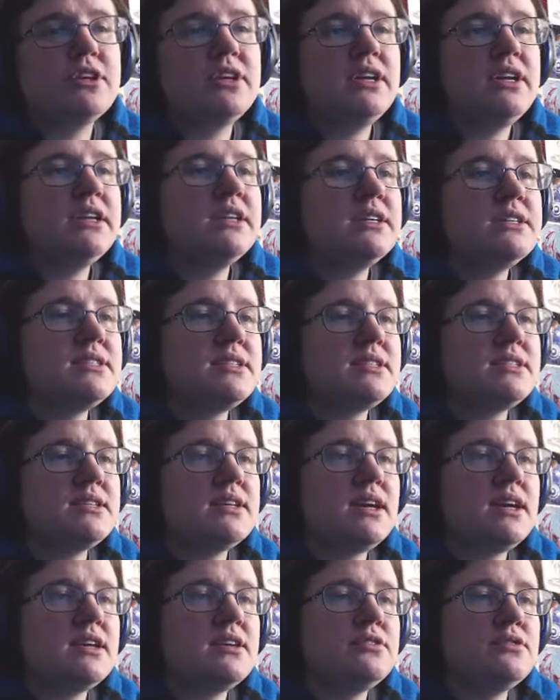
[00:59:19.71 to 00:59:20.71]
Needless to
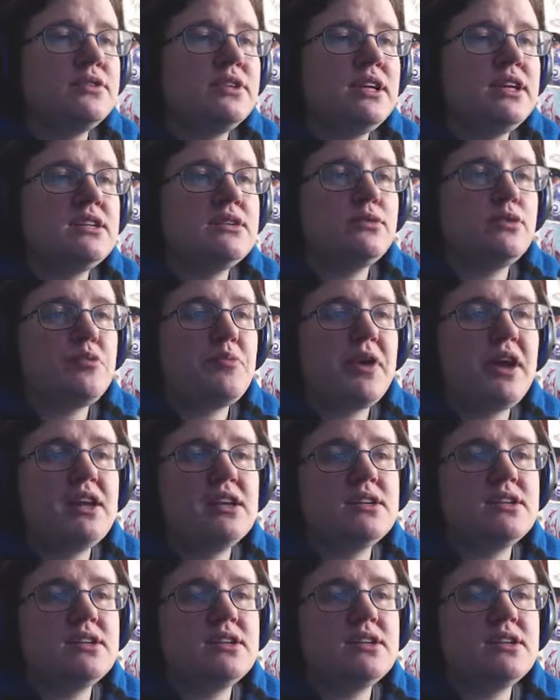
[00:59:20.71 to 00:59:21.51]
say, you'll need to remain in